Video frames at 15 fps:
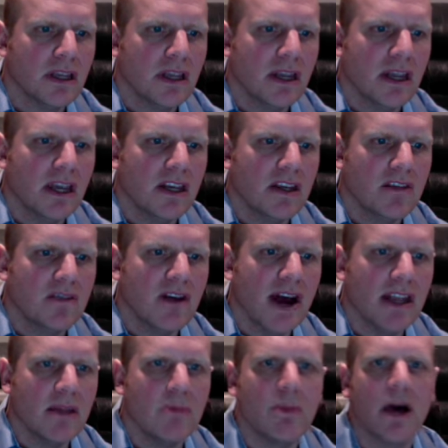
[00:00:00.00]
and
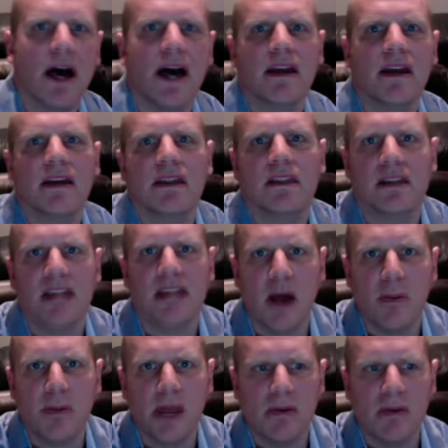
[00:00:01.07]
divide it by the
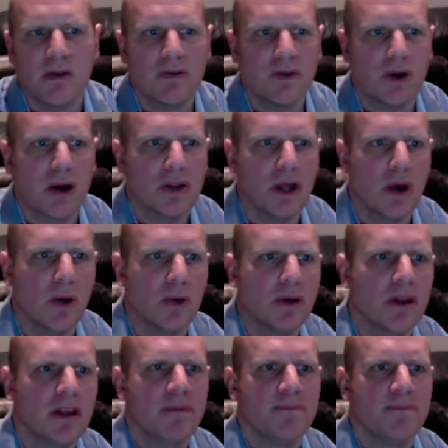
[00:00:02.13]
down payment for our loan.